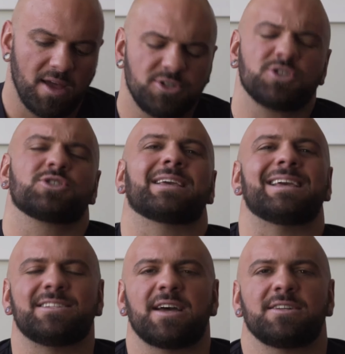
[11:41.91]
Just like
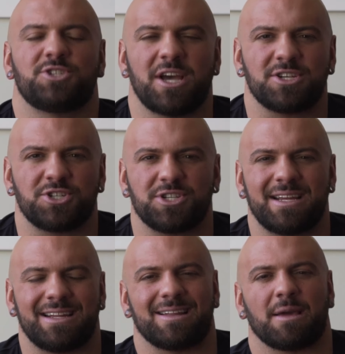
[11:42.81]

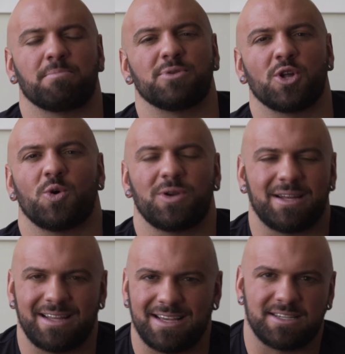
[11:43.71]
indigestion and like
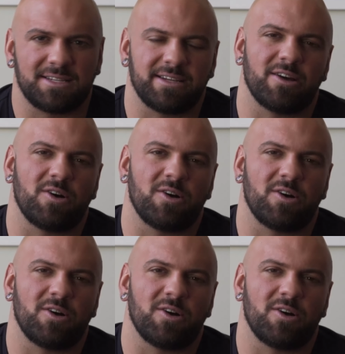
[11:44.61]
bloatedness,